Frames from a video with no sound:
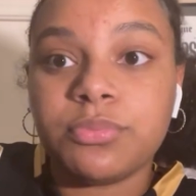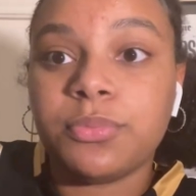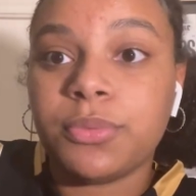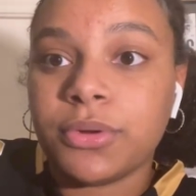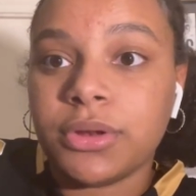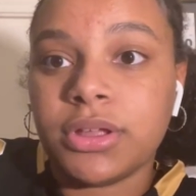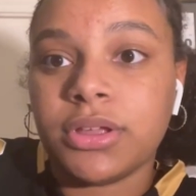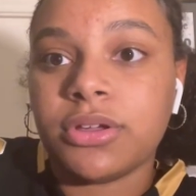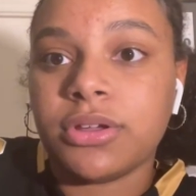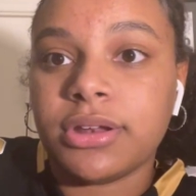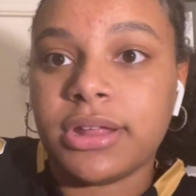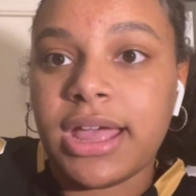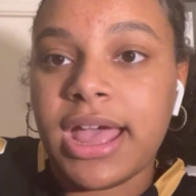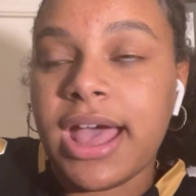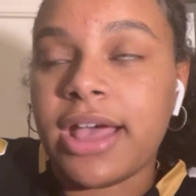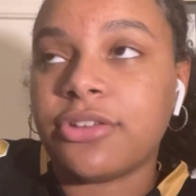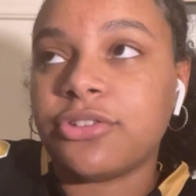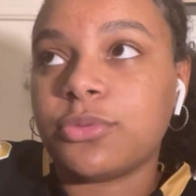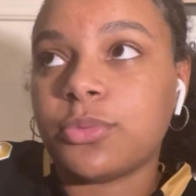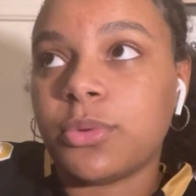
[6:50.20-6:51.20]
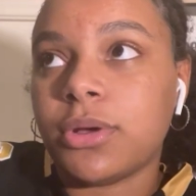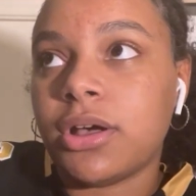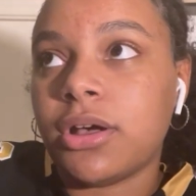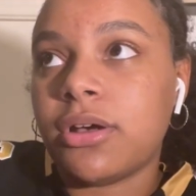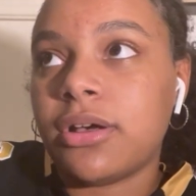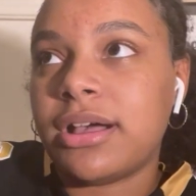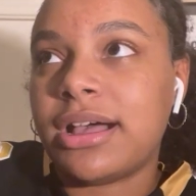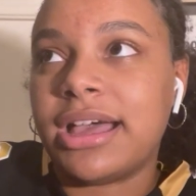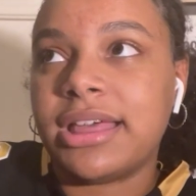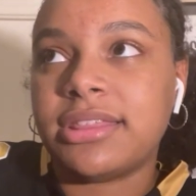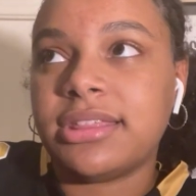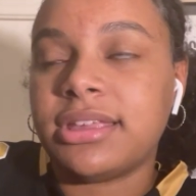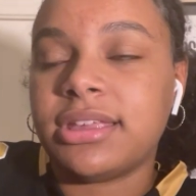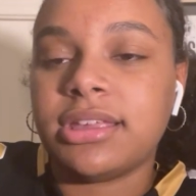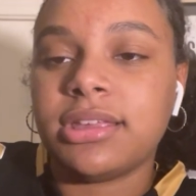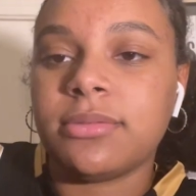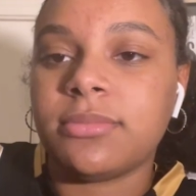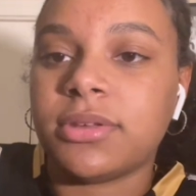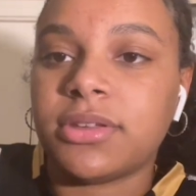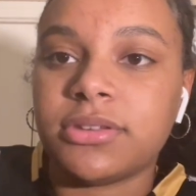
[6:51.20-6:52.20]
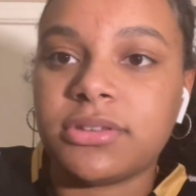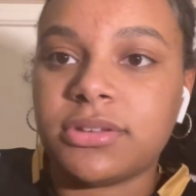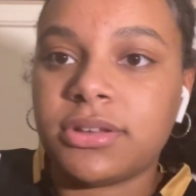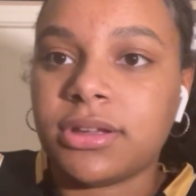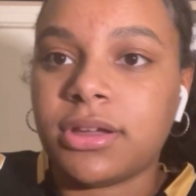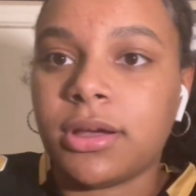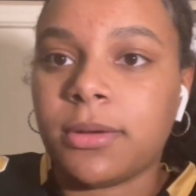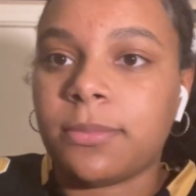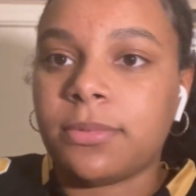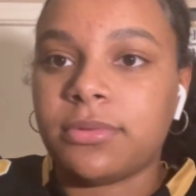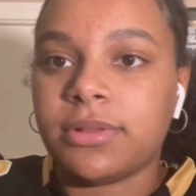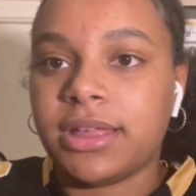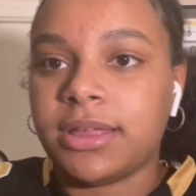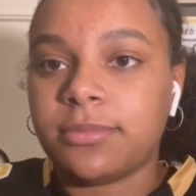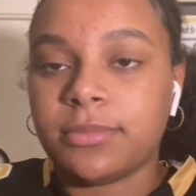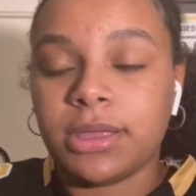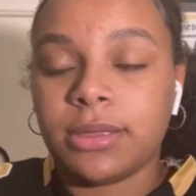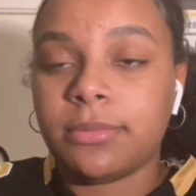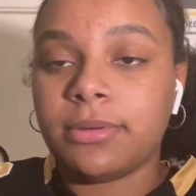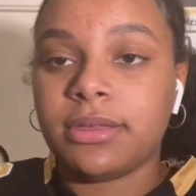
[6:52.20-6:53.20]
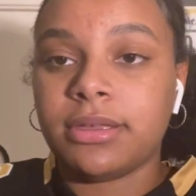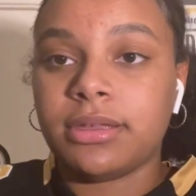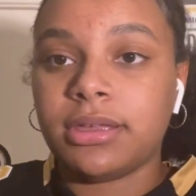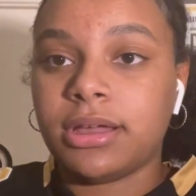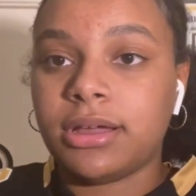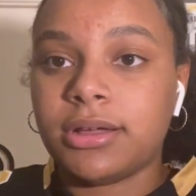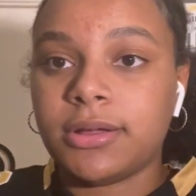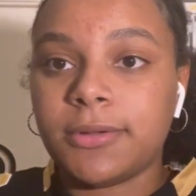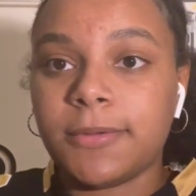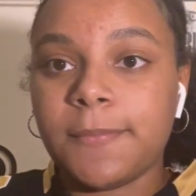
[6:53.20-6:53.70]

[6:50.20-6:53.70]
pretty good as well. I think he missed a couple maybe